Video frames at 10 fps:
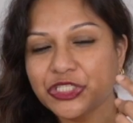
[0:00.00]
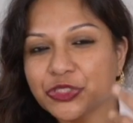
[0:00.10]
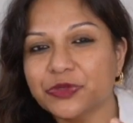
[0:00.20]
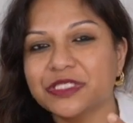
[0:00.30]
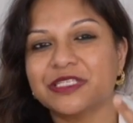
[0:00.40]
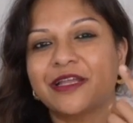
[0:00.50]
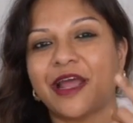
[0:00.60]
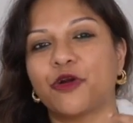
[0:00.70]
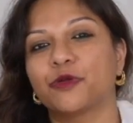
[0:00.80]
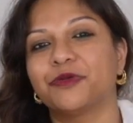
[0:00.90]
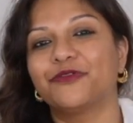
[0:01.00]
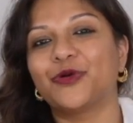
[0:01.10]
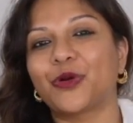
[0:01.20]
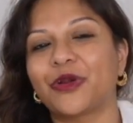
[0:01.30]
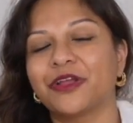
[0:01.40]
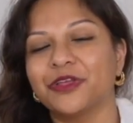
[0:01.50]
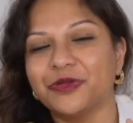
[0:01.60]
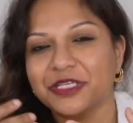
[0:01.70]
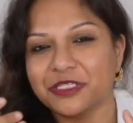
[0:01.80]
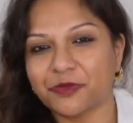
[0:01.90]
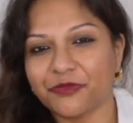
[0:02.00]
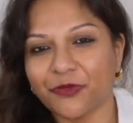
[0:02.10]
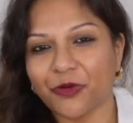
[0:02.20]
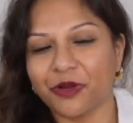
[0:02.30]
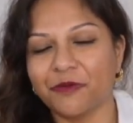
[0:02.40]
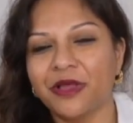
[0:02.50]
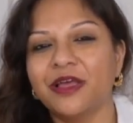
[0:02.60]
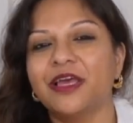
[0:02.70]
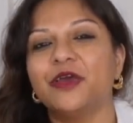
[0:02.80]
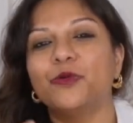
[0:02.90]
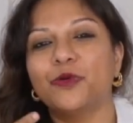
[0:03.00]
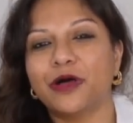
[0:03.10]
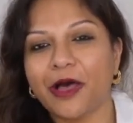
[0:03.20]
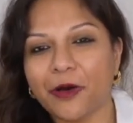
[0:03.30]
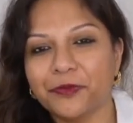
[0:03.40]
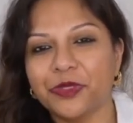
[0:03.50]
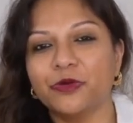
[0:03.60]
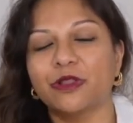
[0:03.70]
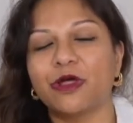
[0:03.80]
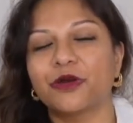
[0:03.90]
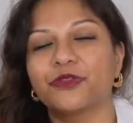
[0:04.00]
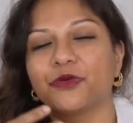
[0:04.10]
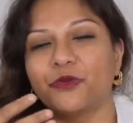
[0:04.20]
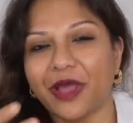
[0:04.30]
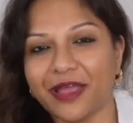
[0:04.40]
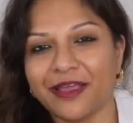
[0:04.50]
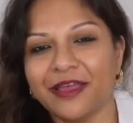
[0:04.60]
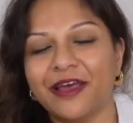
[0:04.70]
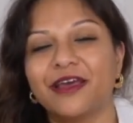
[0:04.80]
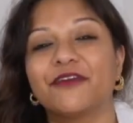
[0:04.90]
juice an hour before you need to perform. It will help you along the way. And